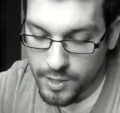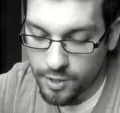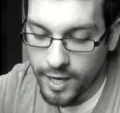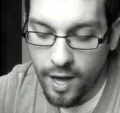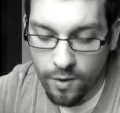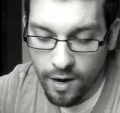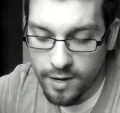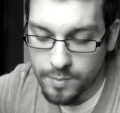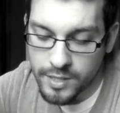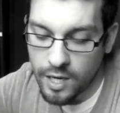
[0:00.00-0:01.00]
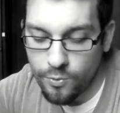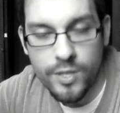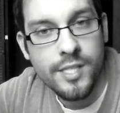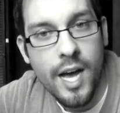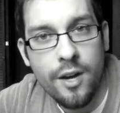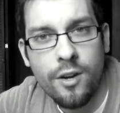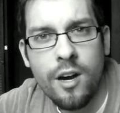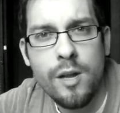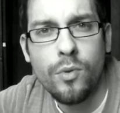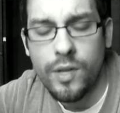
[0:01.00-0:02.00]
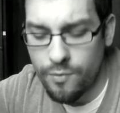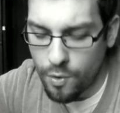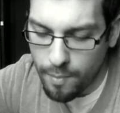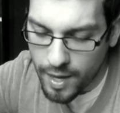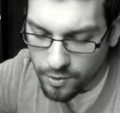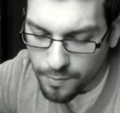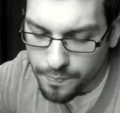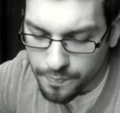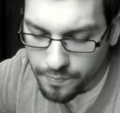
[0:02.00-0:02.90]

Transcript: Mr. Calagar himself and his Honor Guard. I believe they're metal.